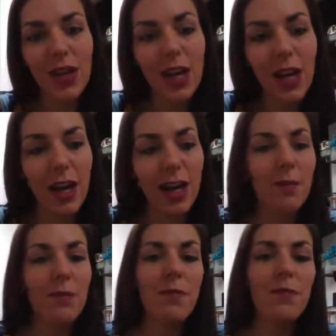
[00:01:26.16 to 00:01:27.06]
Um,
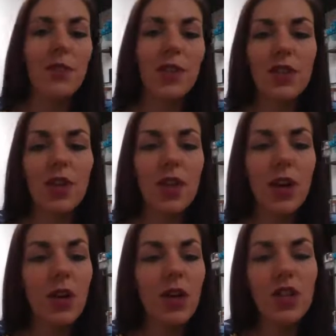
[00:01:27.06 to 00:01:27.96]
so I
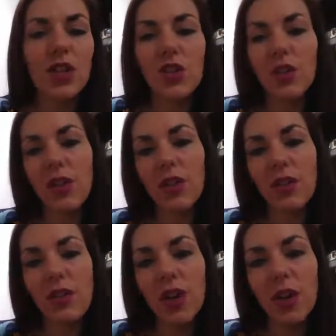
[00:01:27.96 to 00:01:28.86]
wanted to shoot another
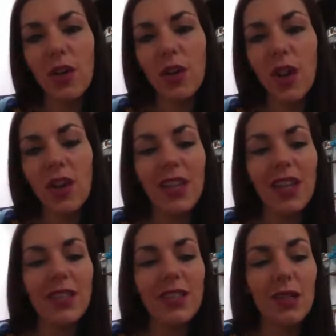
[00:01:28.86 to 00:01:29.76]
video on
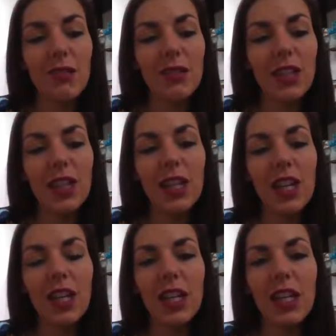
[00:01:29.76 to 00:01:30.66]
this and really kind
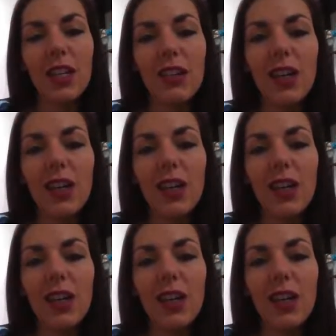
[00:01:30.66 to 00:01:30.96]
of